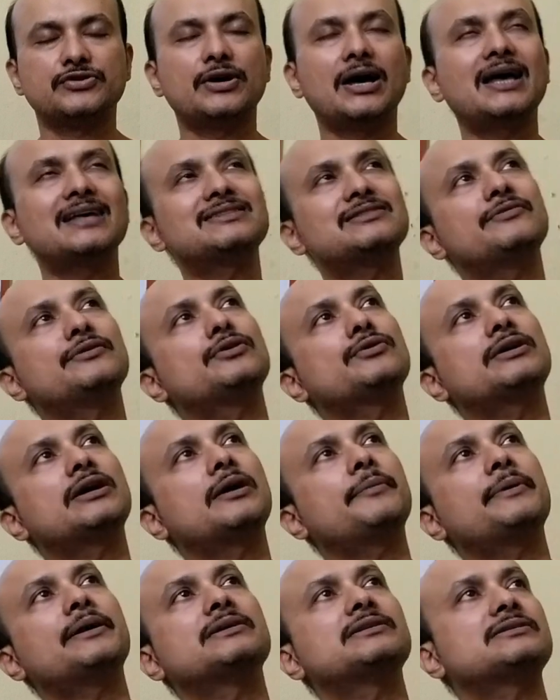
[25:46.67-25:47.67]
So as they were looking
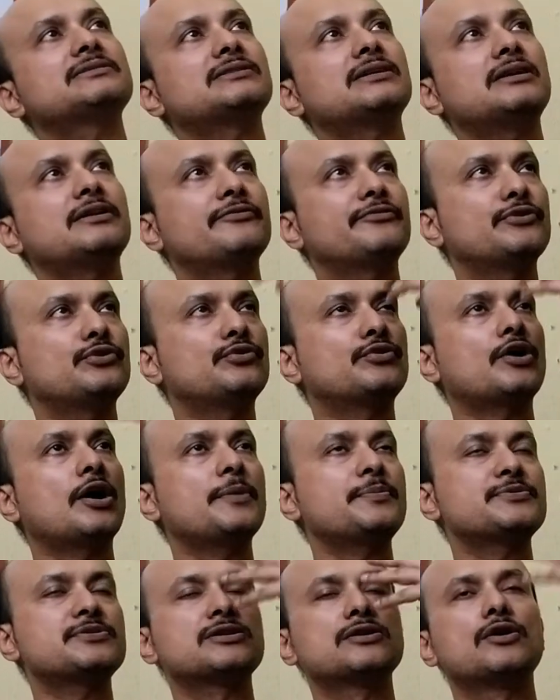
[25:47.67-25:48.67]
up at the sun, a few
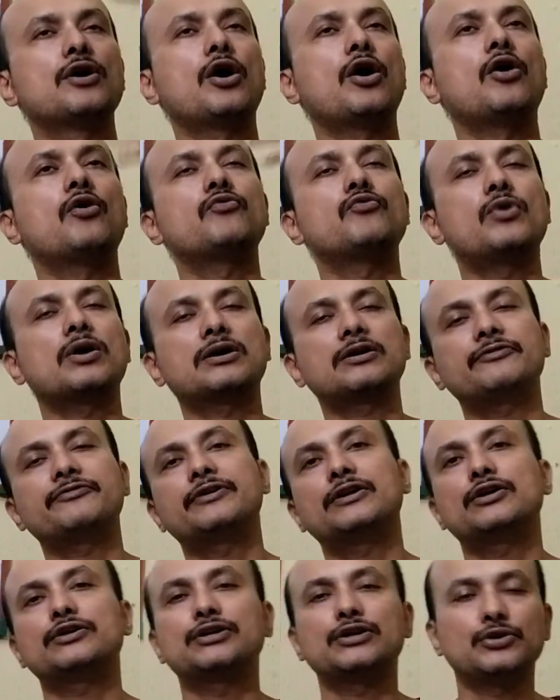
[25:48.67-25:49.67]
drops of water
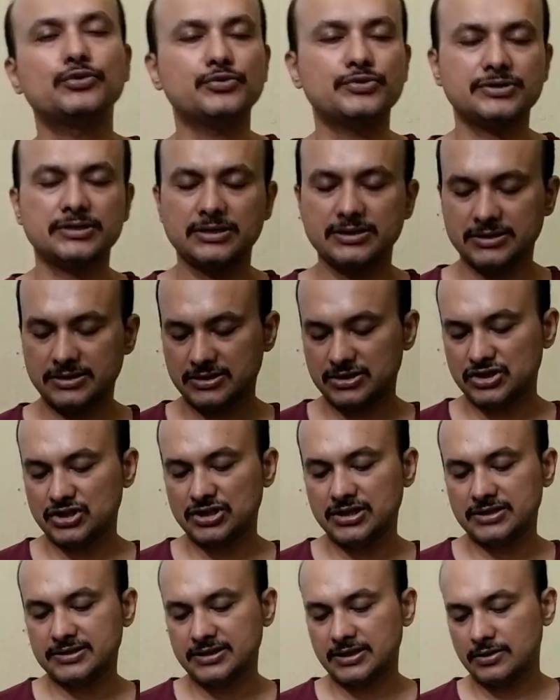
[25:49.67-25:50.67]
fell on their noses,
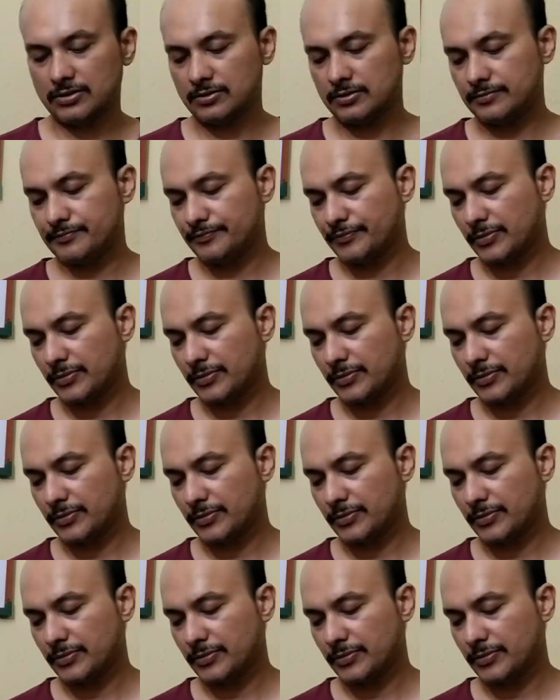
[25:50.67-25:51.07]
cheeks, and mouth.